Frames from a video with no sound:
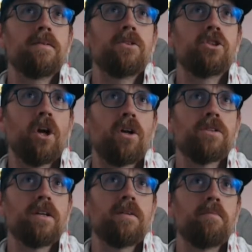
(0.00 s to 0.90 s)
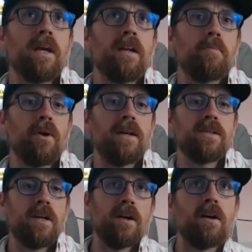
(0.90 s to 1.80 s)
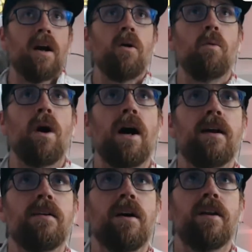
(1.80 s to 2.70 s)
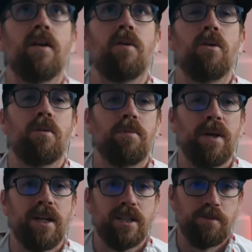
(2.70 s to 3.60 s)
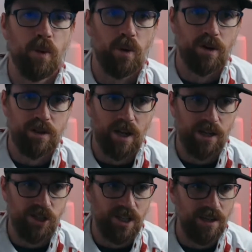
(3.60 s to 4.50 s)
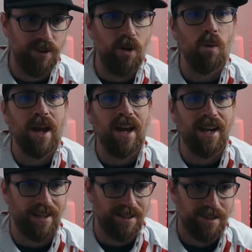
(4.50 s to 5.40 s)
Charlton making a press here out wide, and poor touch given away.